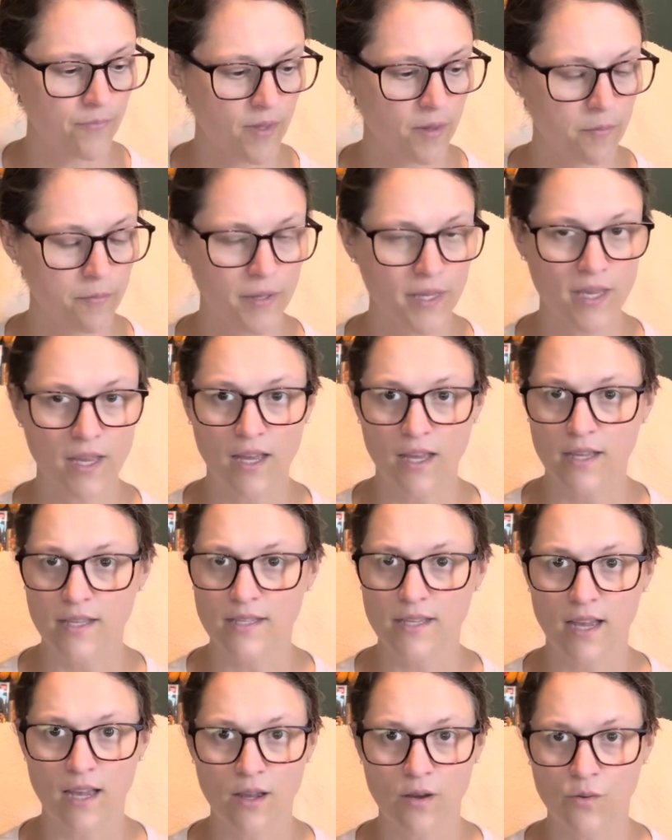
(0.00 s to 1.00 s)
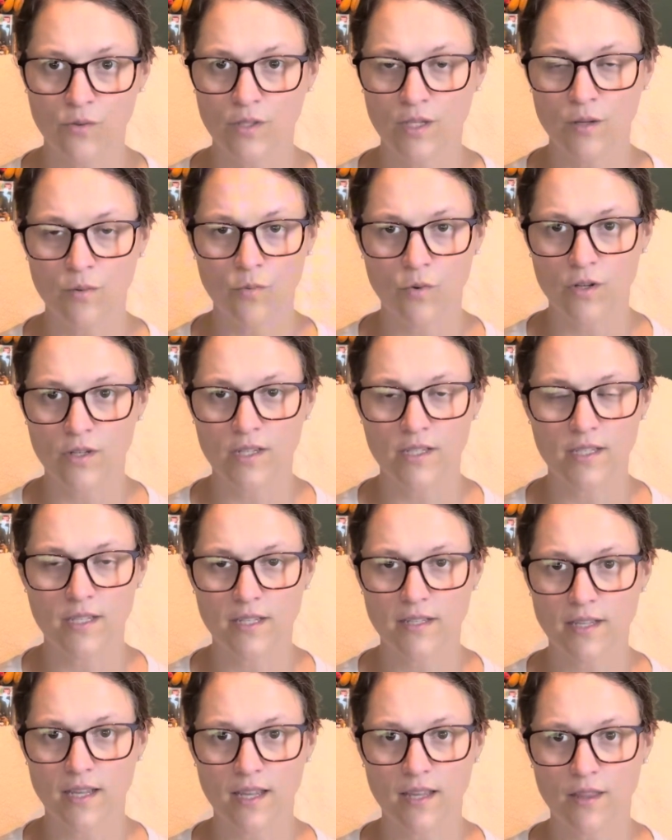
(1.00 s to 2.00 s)
because I only wanted
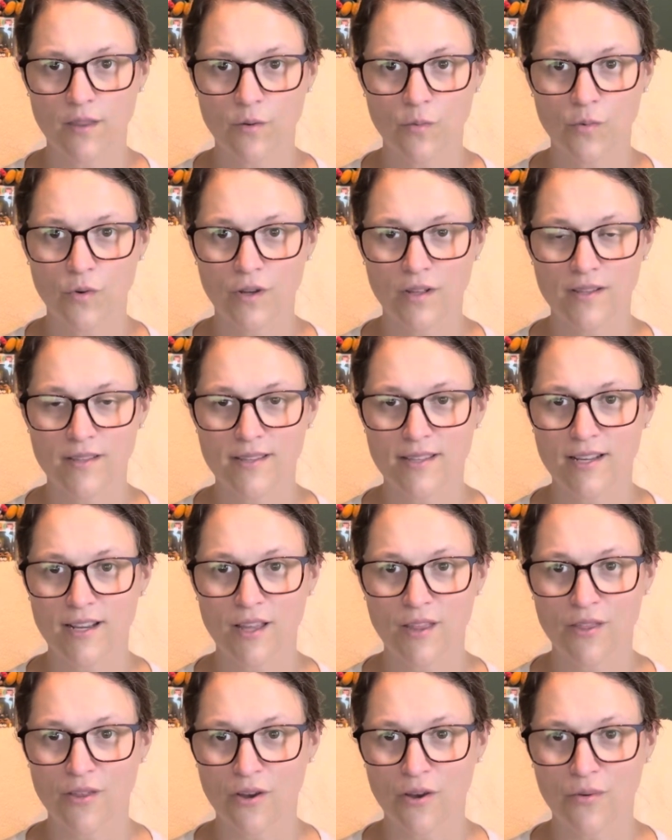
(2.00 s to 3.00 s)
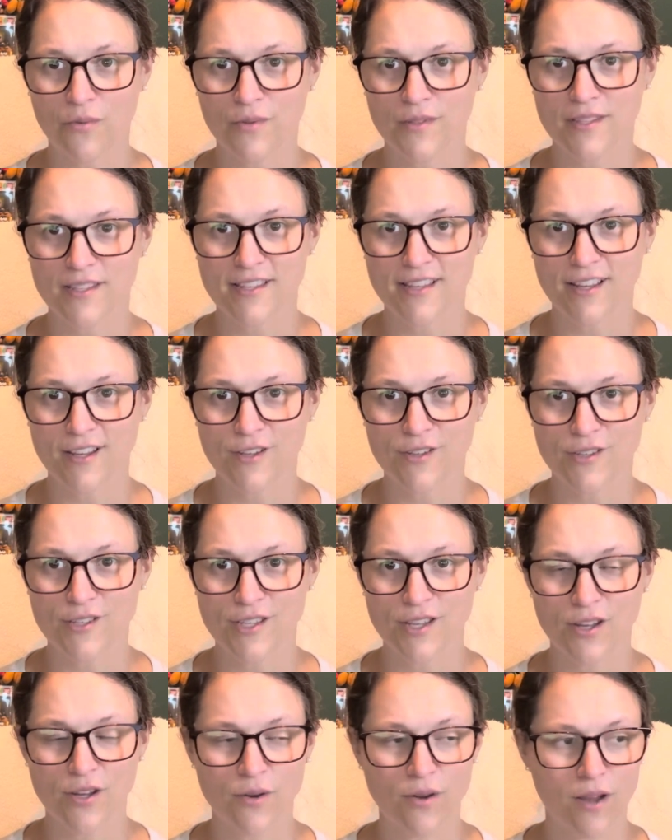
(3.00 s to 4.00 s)
to take the ones that I thought would sell.
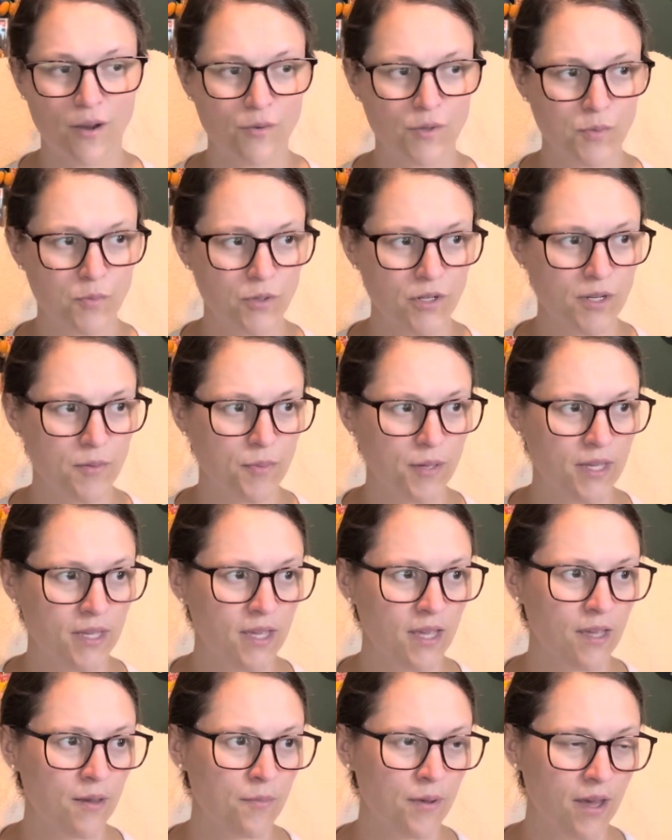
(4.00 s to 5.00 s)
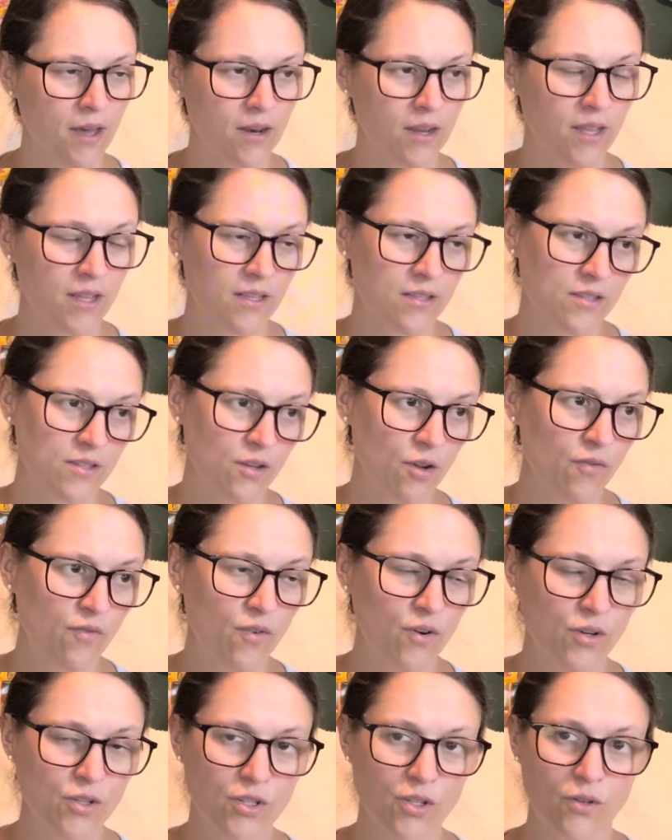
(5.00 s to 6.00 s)
So I was pretty picky about it, and so
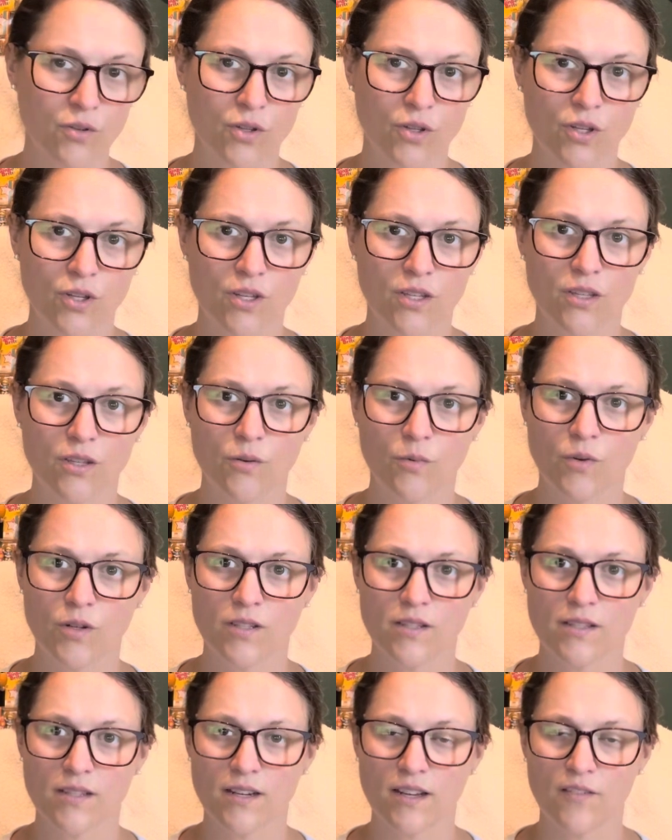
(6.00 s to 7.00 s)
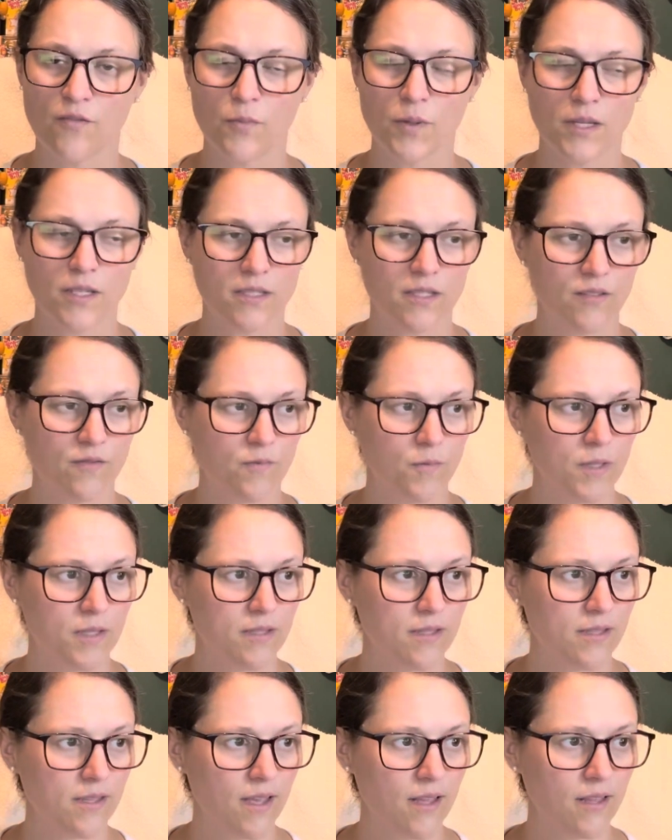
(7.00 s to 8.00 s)
far so good. The ones that I've picked have
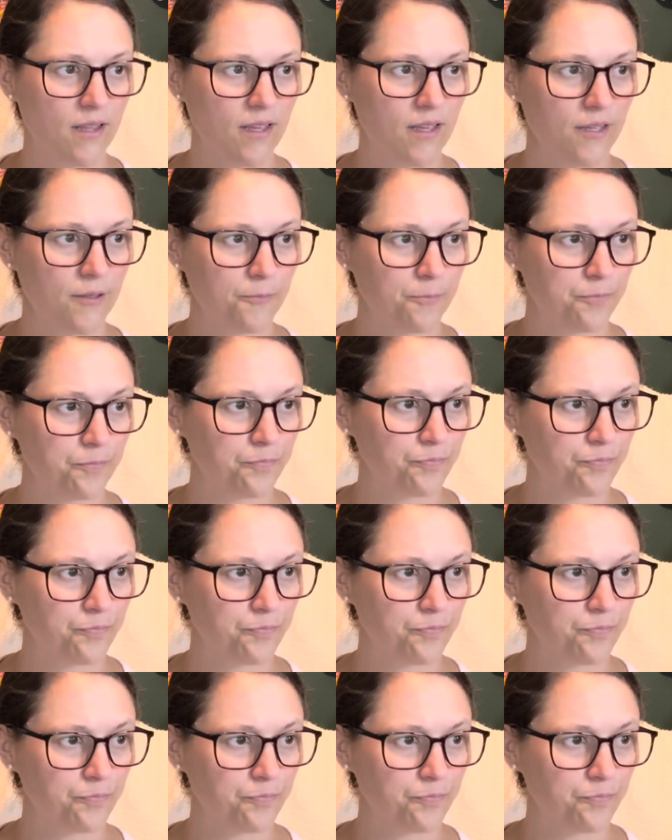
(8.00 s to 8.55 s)
been selling.